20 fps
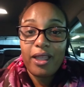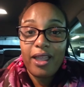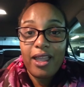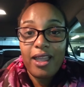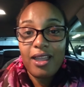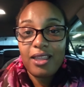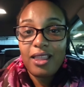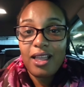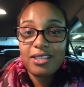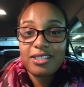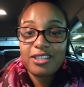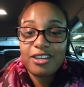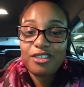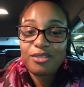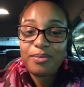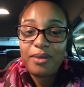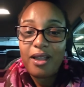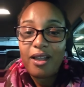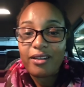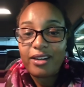hey, I lost
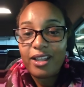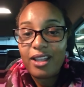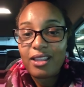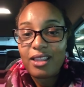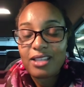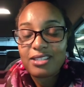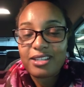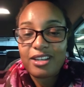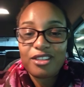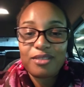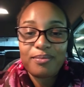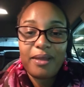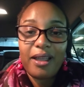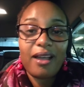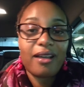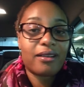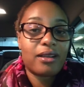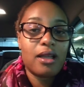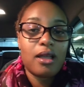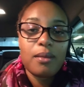another pound. Hey, I lost another
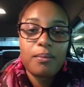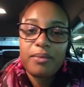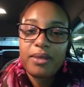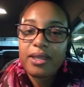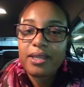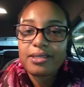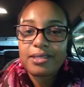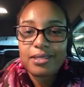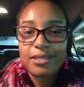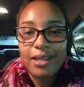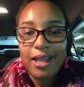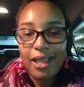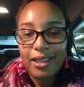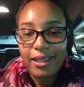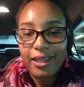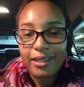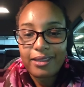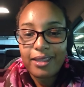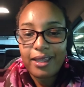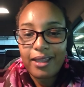pound, because it's not
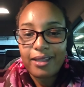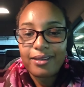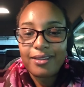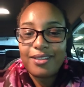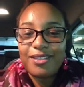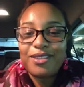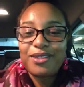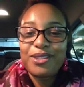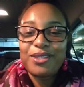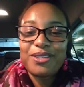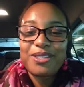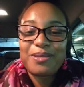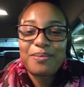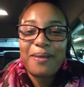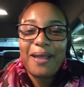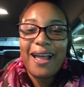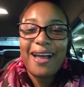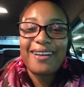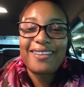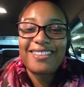like that. You lose a
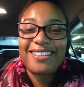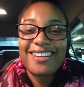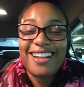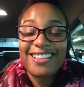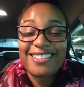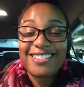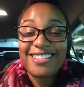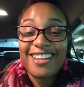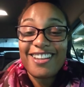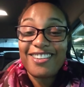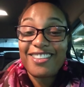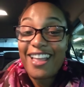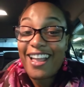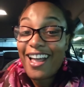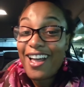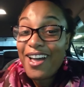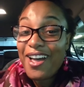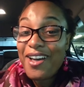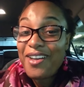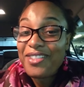pound and the next day you're like,
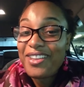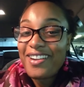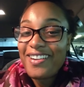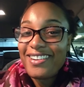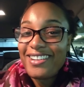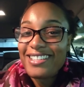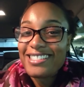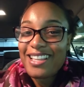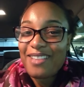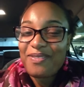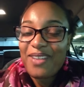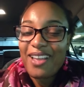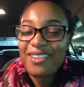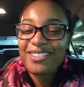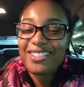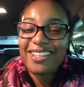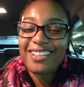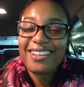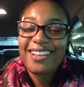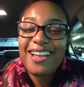oh, there it is. I
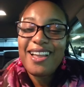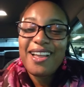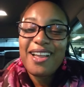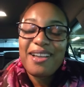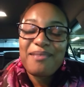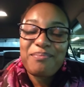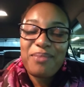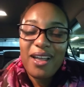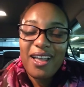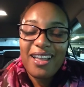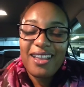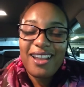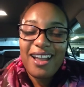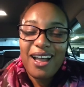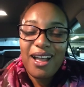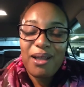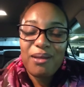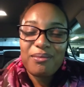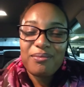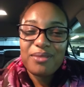found it. But
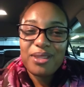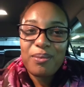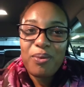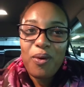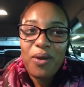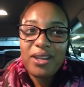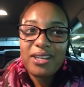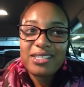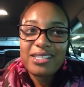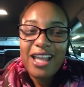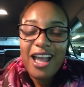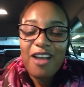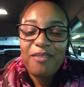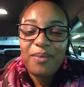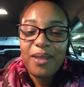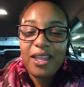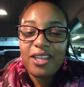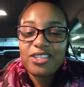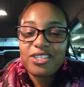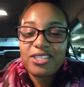the point is to have
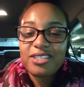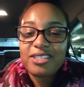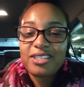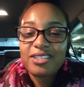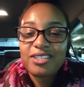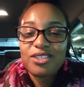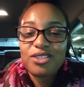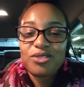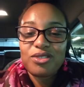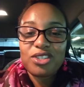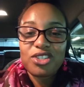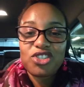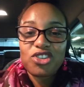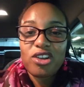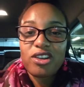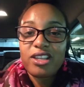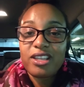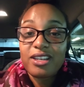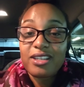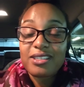patience and to do this
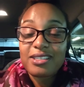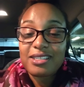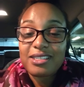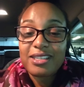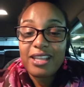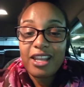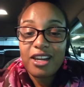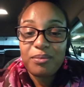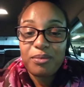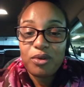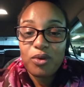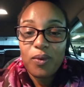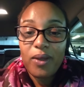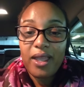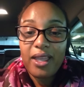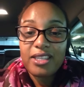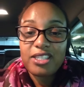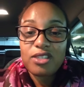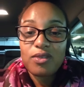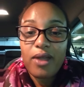journey in a sustainable
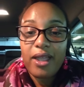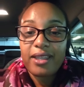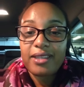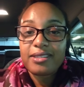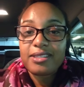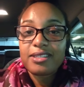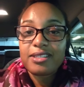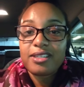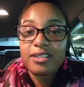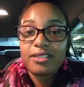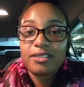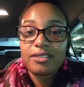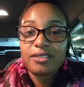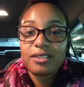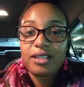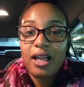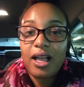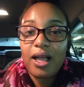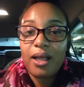way so I can still